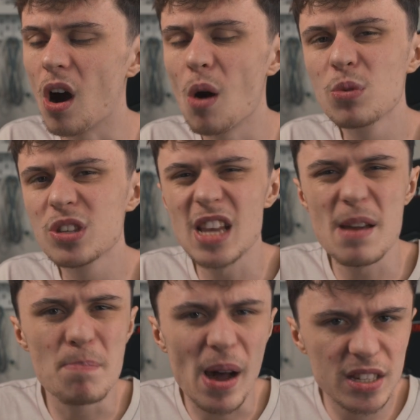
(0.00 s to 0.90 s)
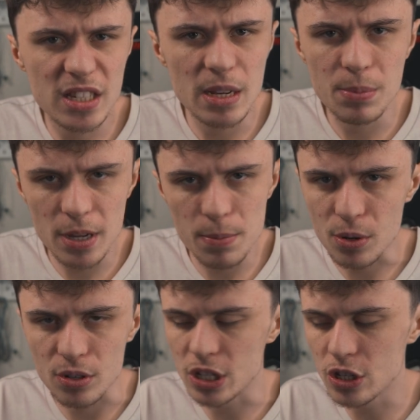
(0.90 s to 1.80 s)
I wouldn't say bad CPU
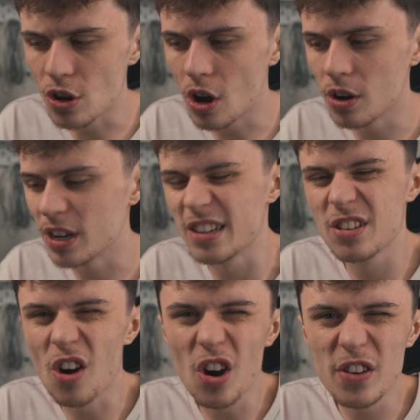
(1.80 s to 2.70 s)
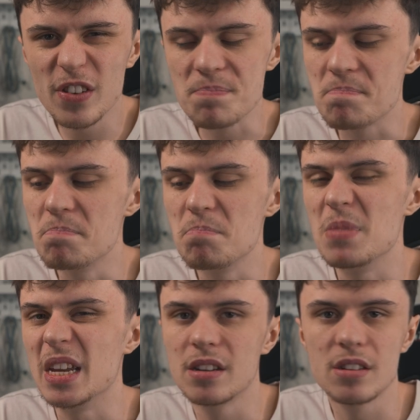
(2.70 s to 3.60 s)
because it's not, kind of a mid